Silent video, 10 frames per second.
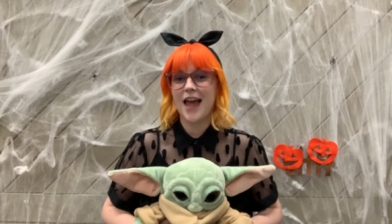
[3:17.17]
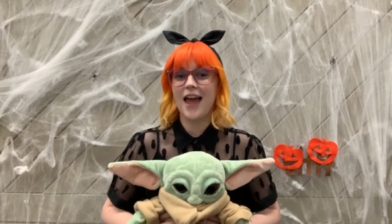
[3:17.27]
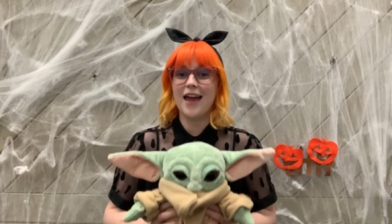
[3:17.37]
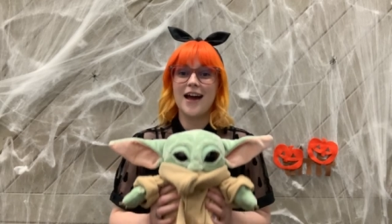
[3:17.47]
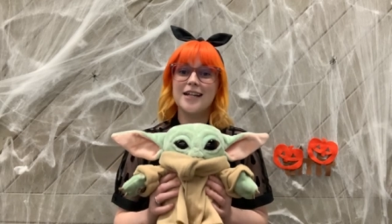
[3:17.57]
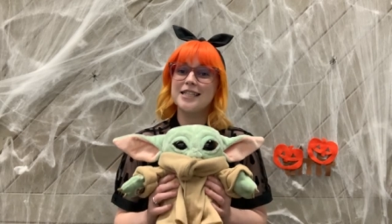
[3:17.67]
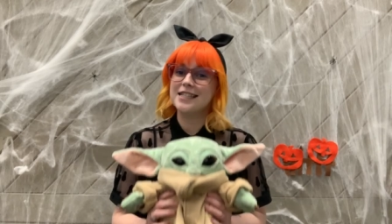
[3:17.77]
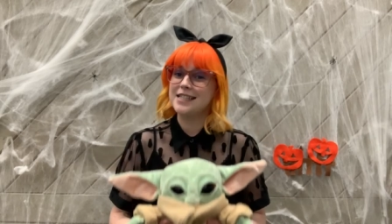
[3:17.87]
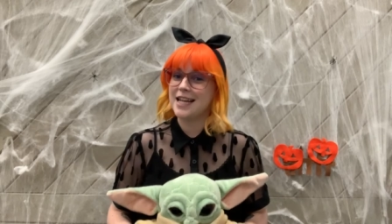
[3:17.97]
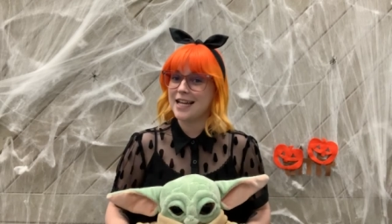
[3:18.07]
and
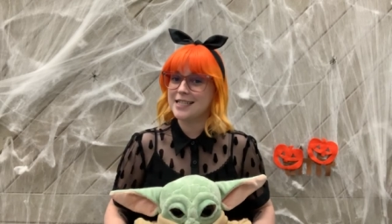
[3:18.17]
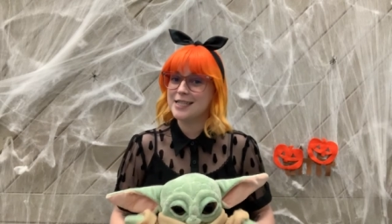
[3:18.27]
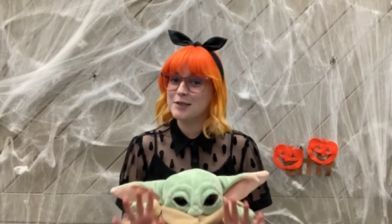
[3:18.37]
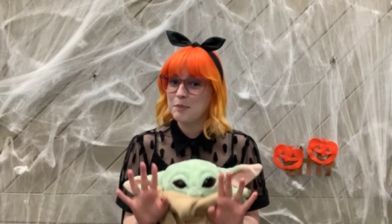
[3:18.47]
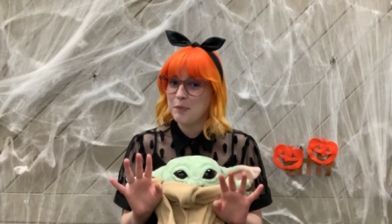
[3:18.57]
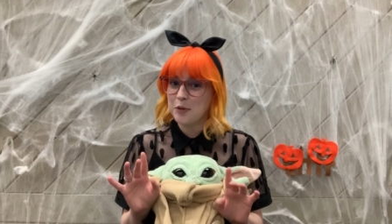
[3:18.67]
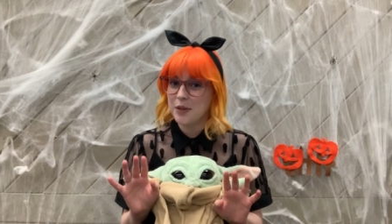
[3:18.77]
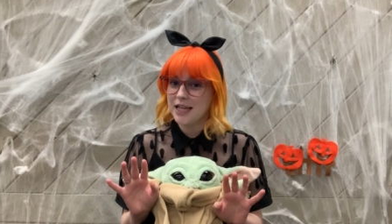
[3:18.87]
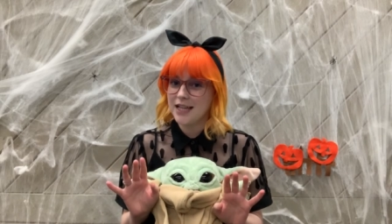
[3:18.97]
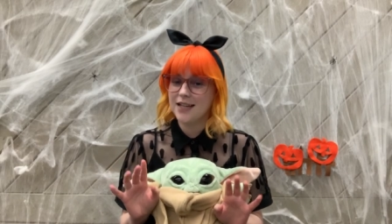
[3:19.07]
stay
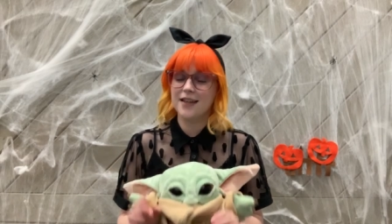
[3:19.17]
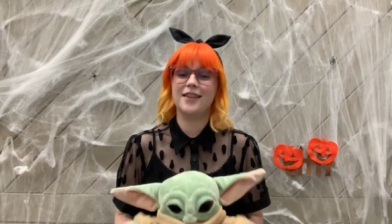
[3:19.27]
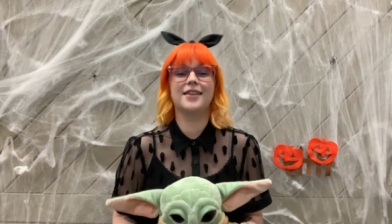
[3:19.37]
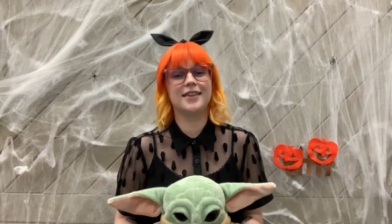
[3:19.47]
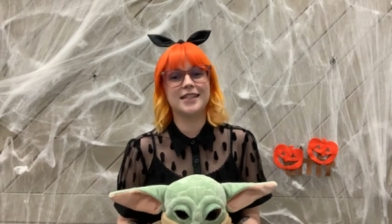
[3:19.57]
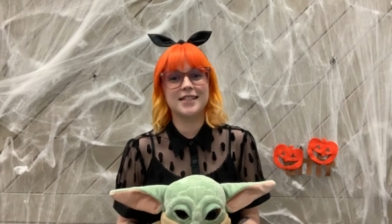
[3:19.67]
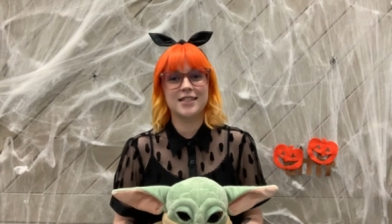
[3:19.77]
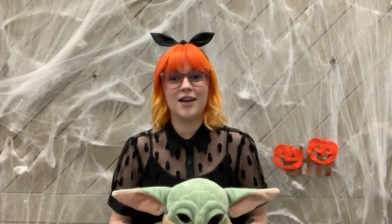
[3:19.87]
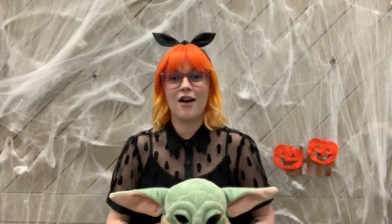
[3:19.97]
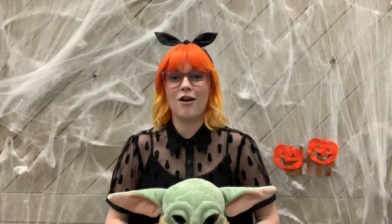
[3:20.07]
spooky this
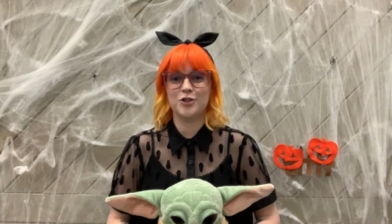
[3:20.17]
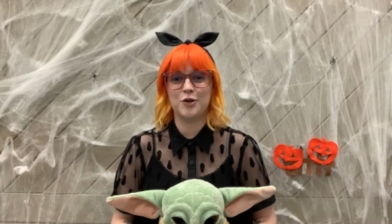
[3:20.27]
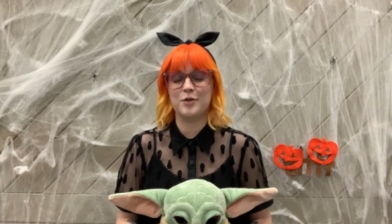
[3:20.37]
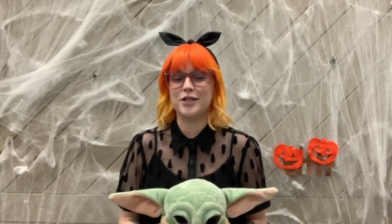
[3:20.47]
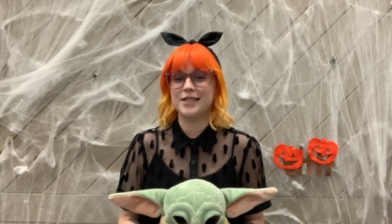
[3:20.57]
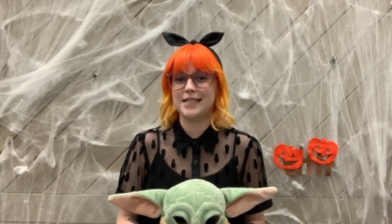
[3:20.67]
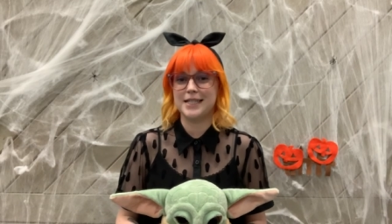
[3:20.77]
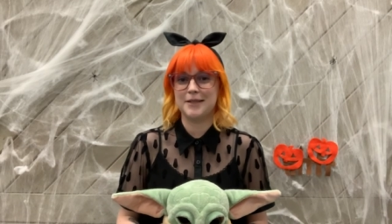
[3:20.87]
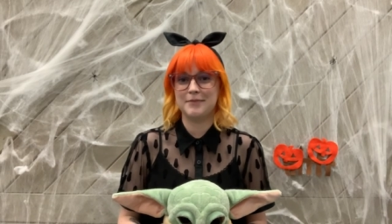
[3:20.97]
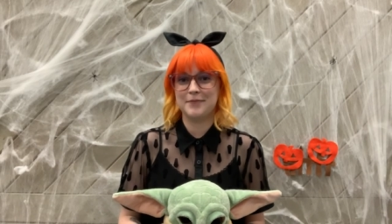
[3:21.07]
October
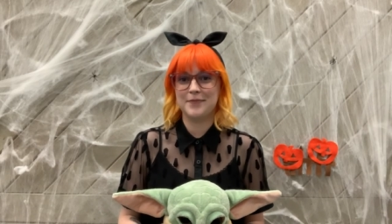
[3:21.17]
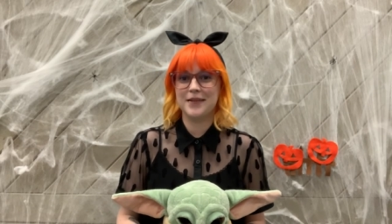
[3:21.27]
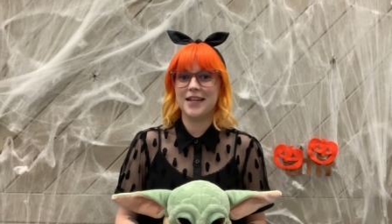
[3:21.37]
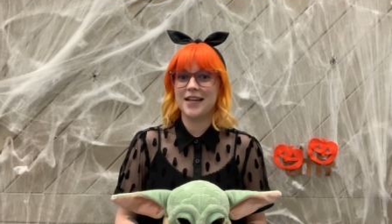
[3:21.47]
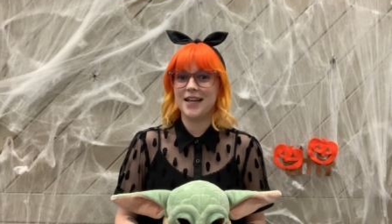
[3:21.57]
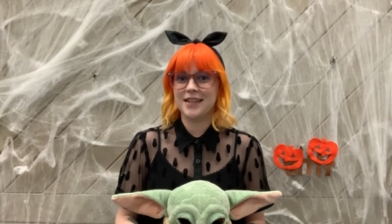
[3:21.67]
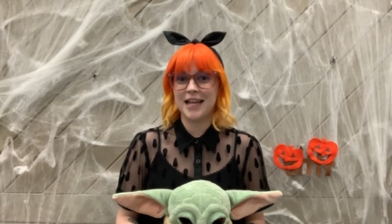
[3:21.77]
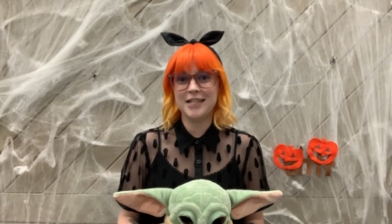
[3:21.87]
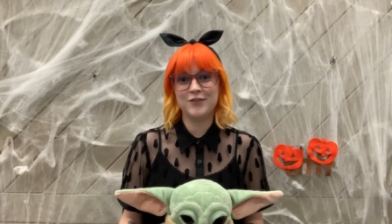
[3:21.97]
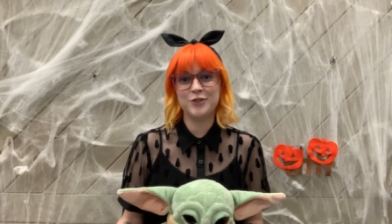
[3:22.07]
season.
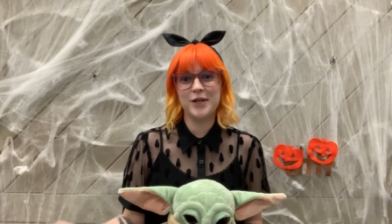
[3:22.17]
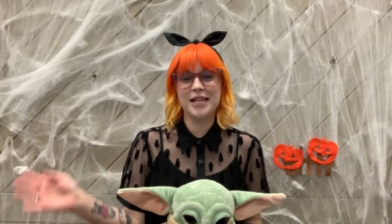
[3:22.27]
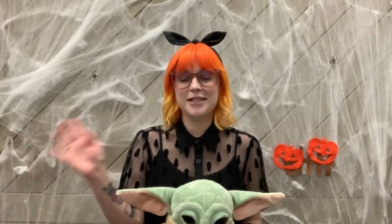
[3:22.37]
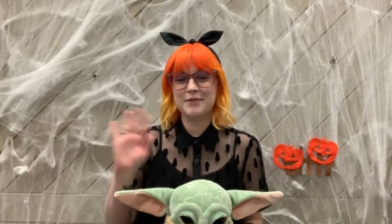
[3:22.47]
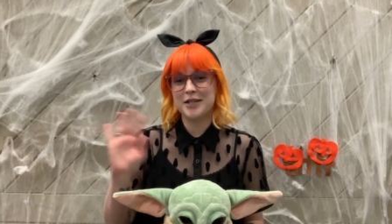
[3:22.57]
Thanks for joining.